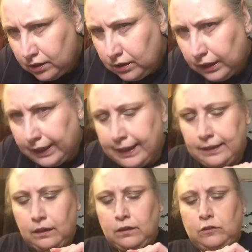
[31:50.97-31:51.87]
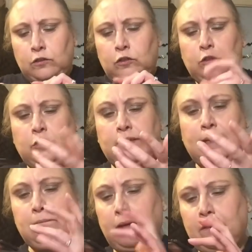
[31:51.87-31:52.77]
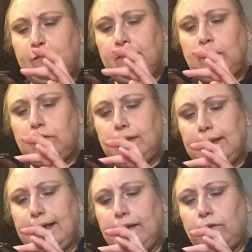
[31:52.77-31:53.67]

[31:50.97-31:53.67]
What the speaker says: and I just dab my finger in now.